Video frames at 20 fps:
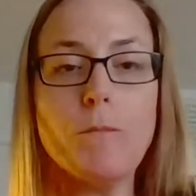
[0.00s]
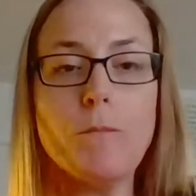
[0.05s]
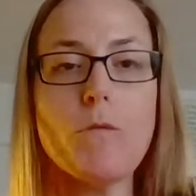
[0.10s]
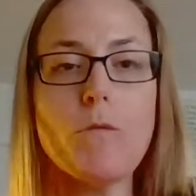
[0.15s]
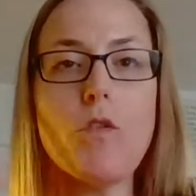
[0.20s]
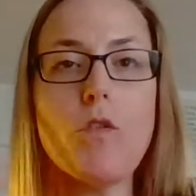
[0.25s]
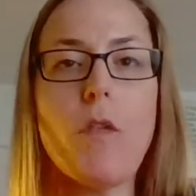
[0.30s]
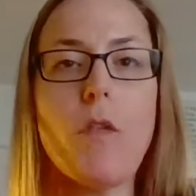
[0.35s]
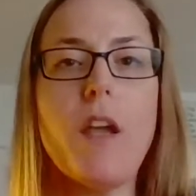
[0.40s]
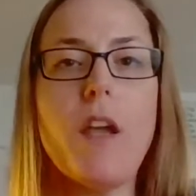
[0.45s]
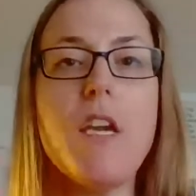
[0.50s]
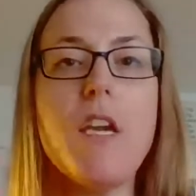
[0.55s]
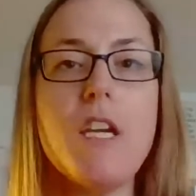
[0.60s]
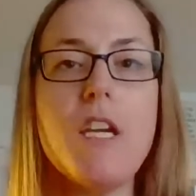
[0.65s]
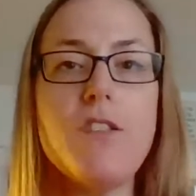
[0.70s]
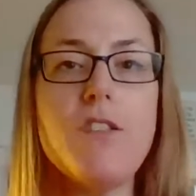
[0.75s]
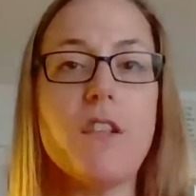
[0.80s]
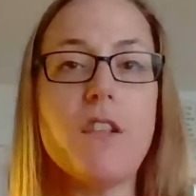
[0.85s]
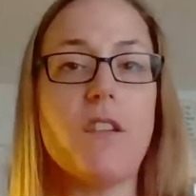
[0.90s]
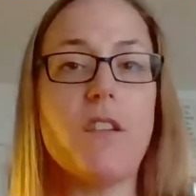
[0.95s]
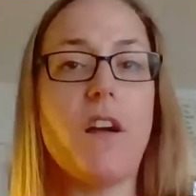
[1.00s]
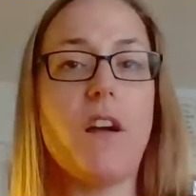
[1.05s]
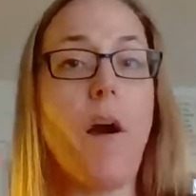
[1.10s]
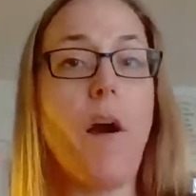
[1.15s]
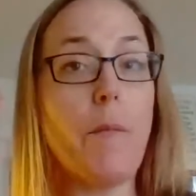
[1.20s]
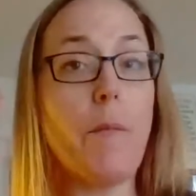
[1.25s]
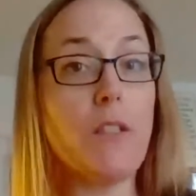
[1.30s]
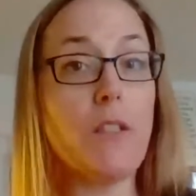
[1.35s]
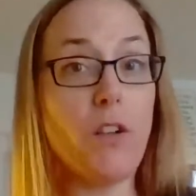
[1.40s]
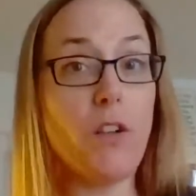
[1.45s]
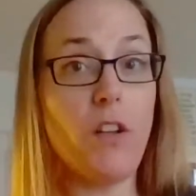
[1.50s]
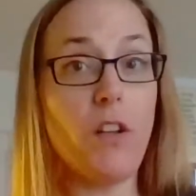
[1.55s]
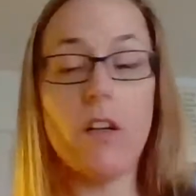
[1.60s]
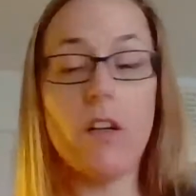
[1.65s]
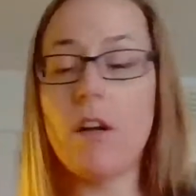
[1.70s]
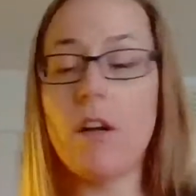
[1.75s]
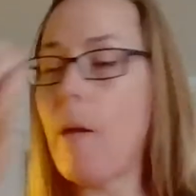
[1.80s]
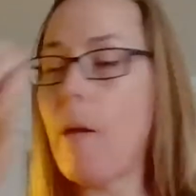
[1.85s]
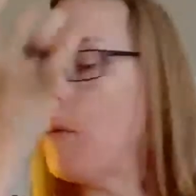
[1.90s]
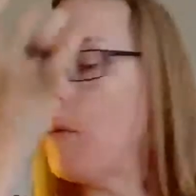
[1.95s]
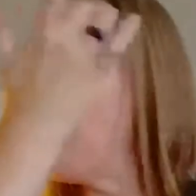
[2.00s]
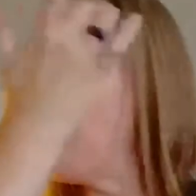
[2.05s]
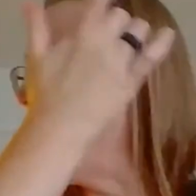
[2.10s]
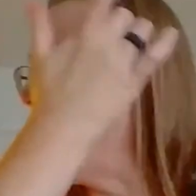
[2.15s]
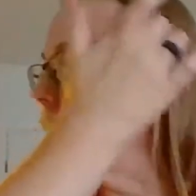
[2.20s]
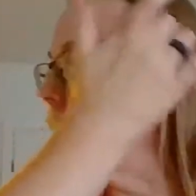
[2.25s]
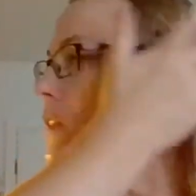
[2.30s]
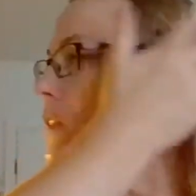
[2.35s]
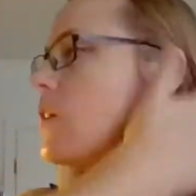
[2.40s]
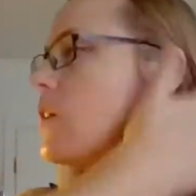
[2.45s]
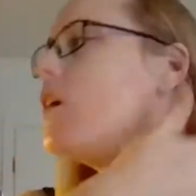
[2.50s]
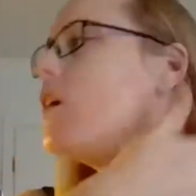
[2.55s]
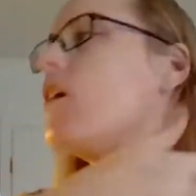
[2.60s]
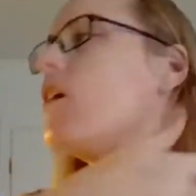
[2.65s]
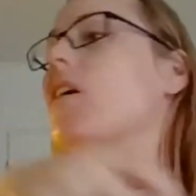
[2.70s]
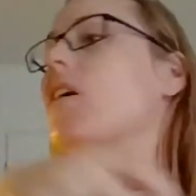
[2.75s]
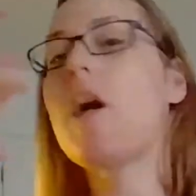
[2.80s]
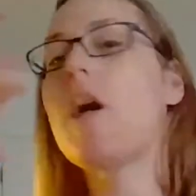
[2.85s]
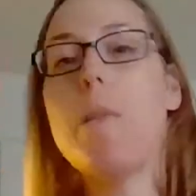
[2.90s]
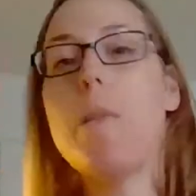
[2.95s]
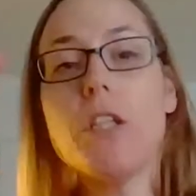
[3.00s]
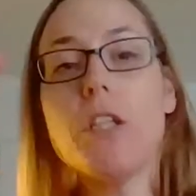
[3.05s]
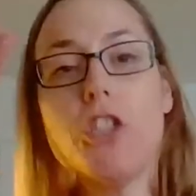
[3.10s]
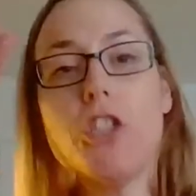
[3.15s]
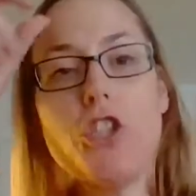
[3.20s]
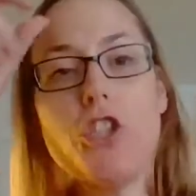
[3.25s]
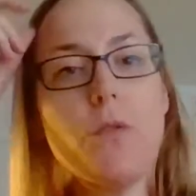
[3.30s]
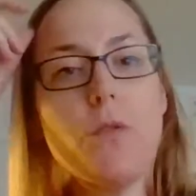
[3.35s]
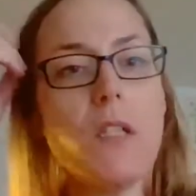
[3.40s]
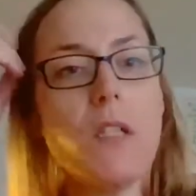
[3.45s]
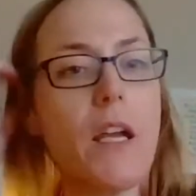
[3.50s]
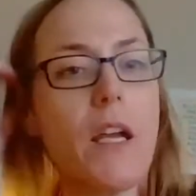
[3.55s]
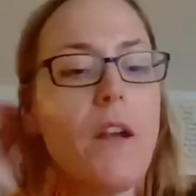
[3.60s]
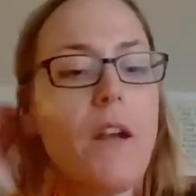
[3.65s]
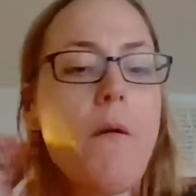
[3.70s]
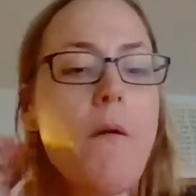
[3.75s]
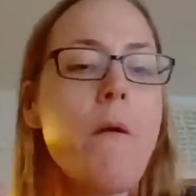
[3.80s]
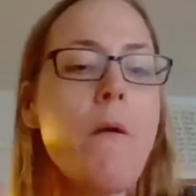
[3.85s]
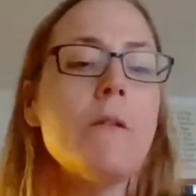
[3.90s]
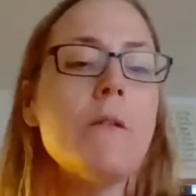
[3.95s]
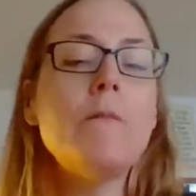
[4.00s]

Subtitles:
So the heat doesn't come until a couple of bites, couple of chews in.